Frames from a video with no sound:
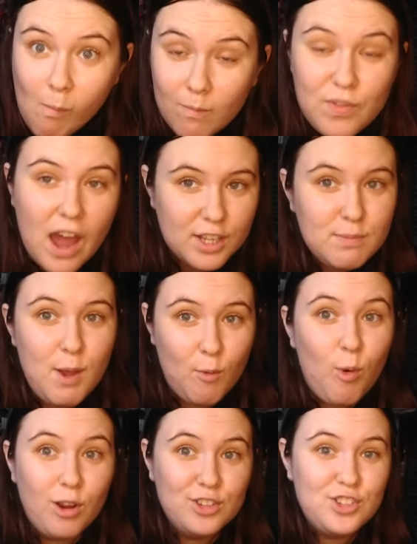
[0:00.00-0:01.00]
That is my
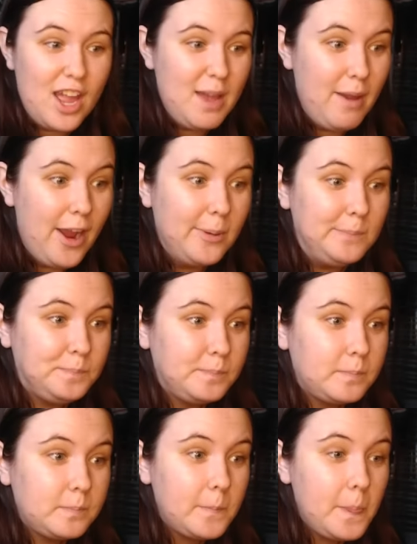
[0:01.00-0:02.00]
worst nightmare.
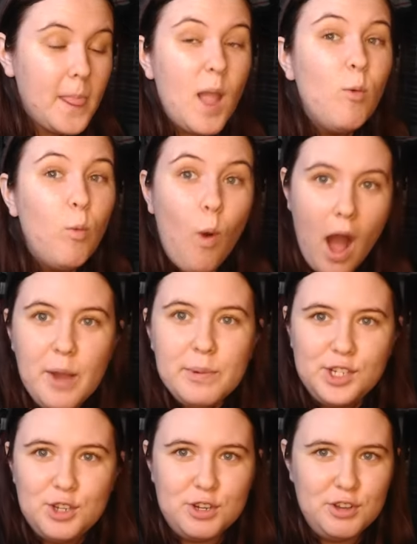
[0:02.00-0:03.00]
Why
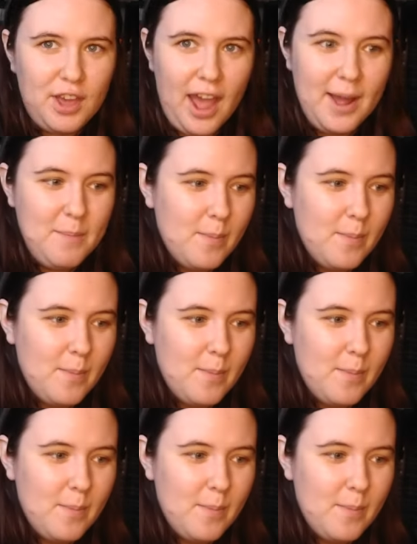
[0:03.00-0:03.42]
would you do that?